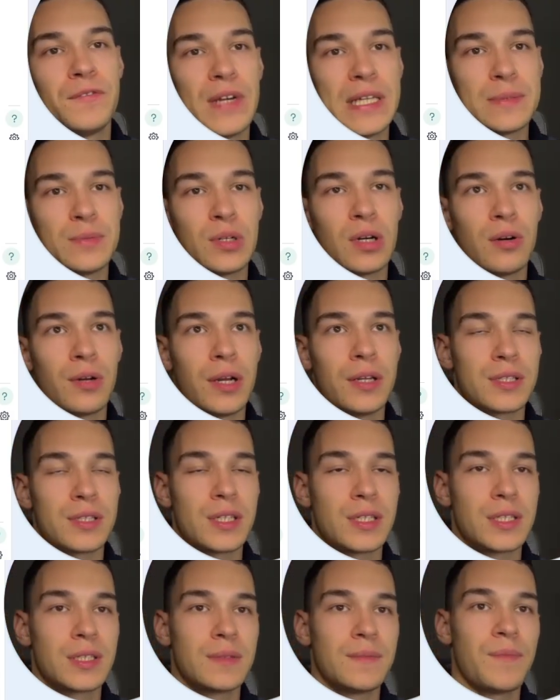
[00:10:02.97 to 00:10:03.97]

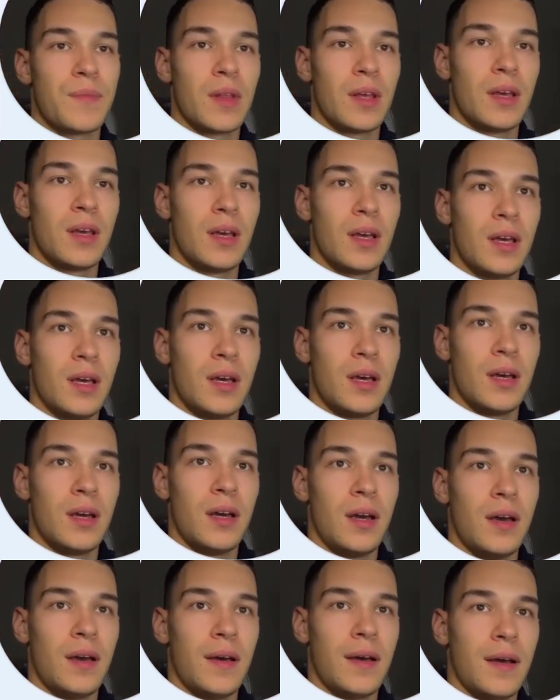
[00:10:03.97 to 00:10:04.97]
Facebook.
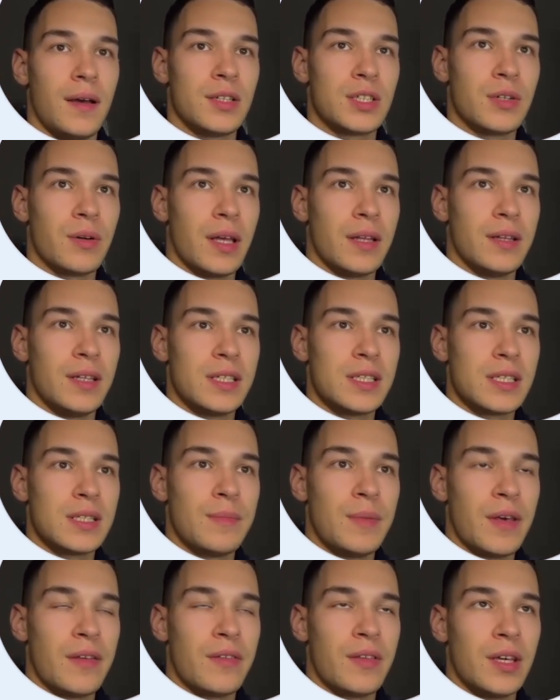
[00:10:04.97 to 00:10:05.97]
So again, this is the
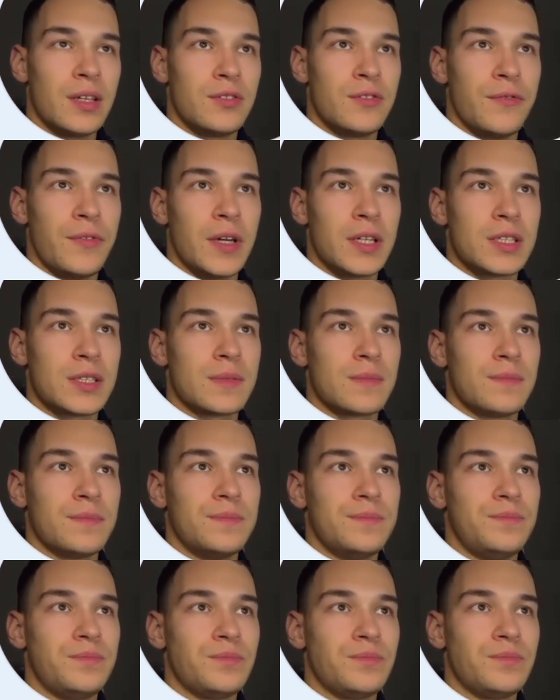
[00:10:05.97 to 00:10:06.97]
big thing to fix.
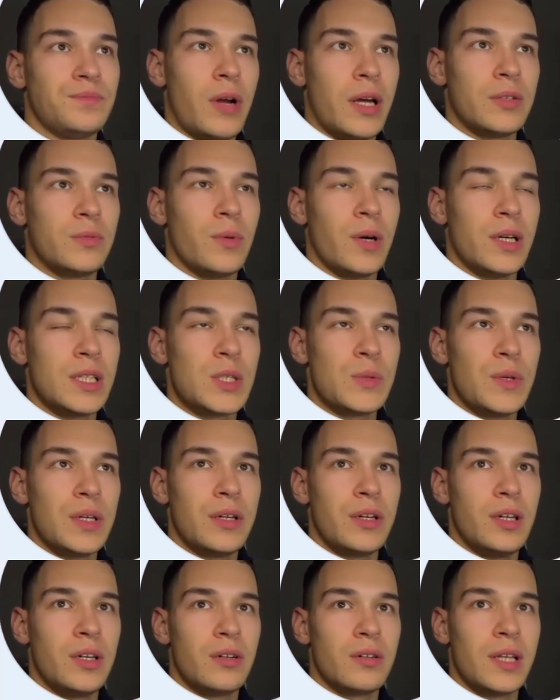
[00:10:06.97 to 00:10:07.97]
All right, once we're
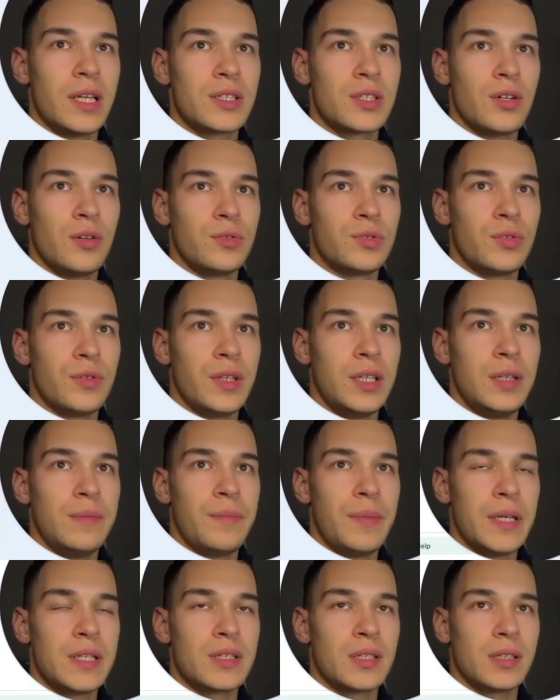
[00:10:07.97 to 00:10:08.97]
here, let's go to the
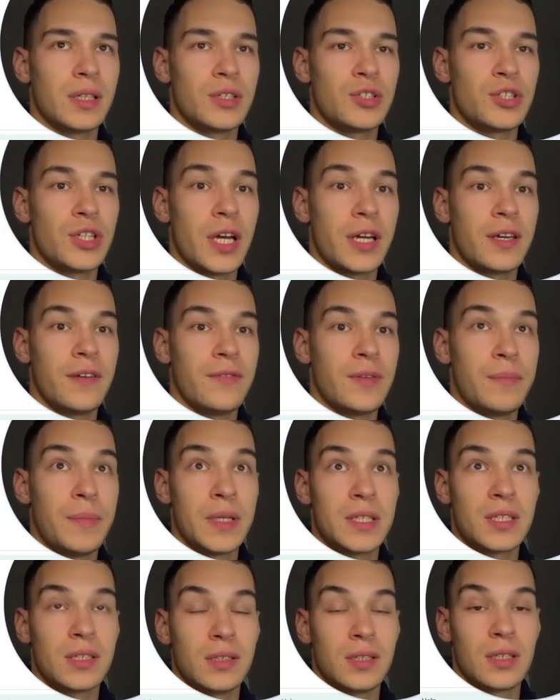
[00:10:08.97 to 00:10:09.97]
pixel and check if the
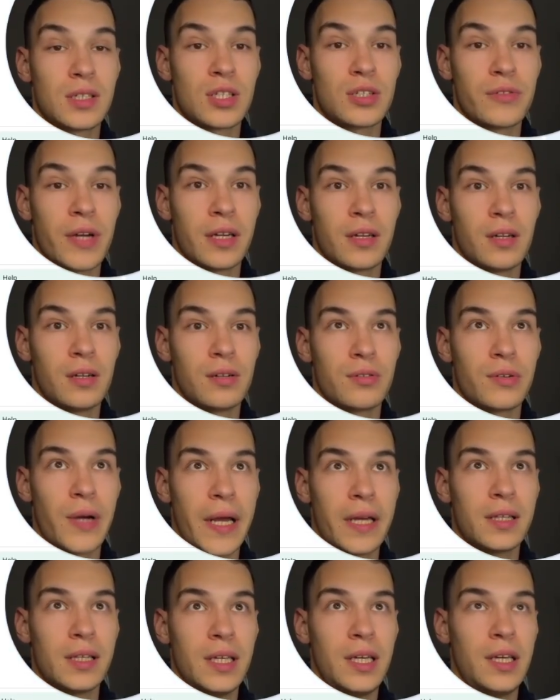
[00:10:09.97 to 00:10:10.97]
pixel is tracking
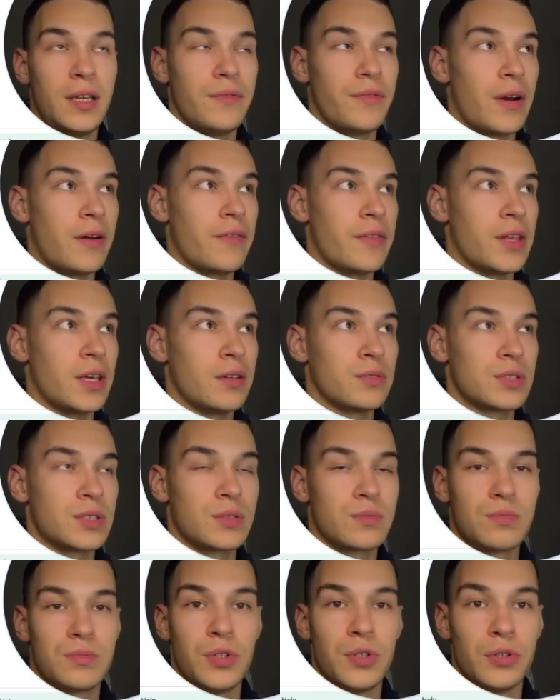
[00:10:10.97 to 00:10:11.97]
correctly, if everything
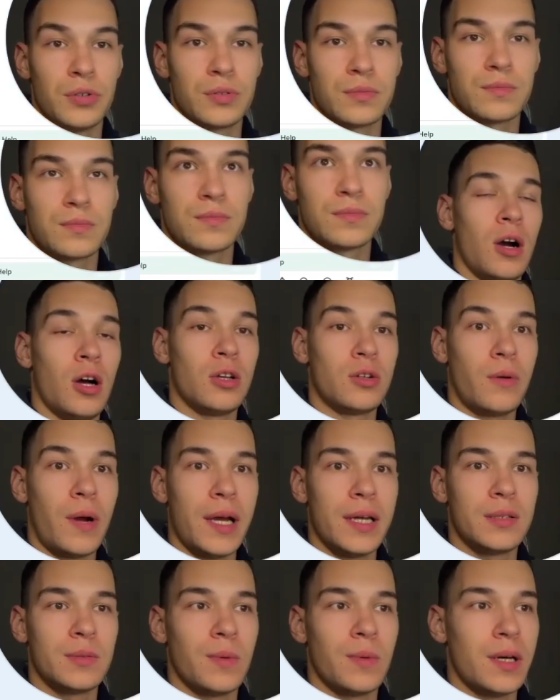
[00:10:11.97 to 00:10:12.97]
is good. All
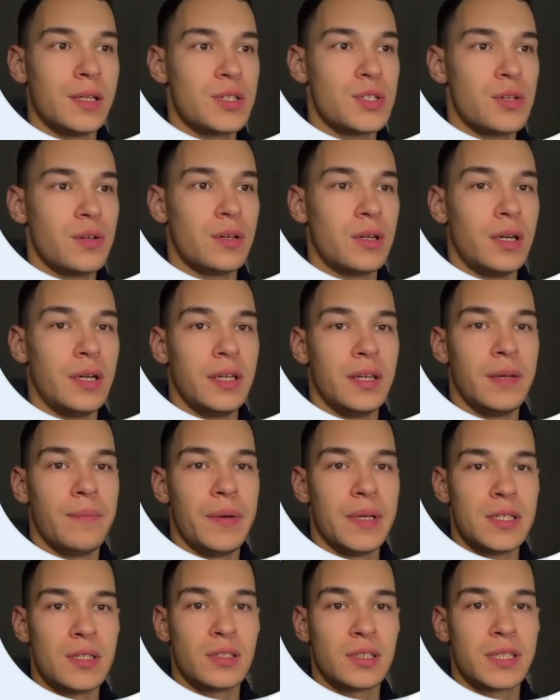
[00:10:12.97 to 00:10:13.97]
right, once you're in the
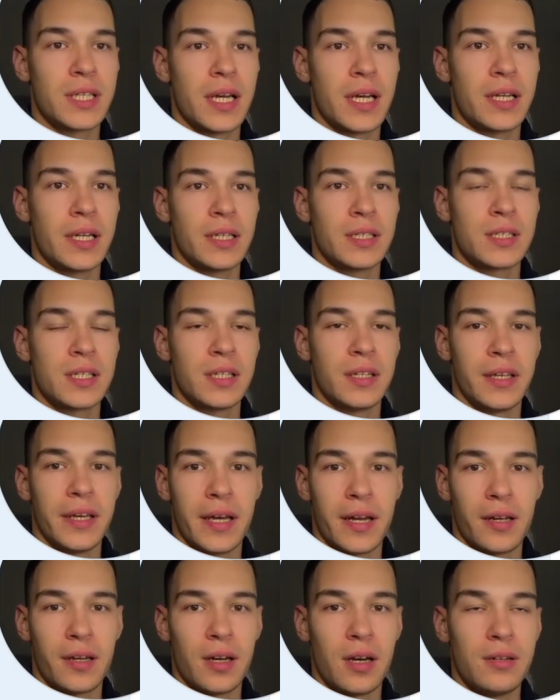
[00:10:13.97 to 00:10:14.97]
pixel settings in the ad
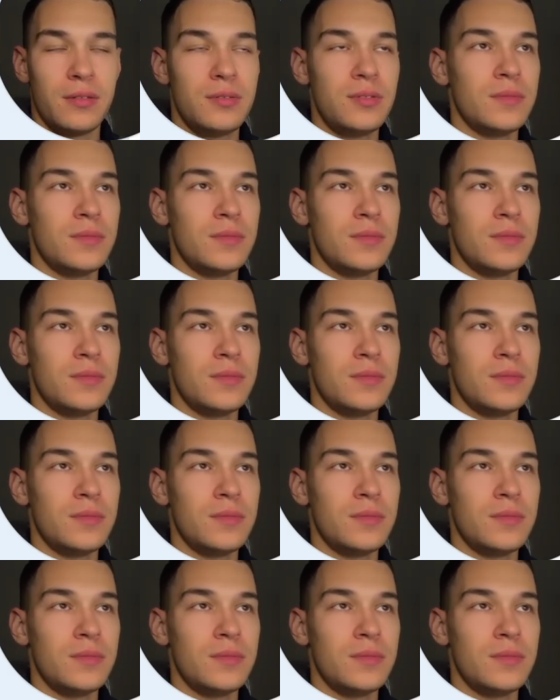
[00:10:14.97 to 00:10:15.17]
account,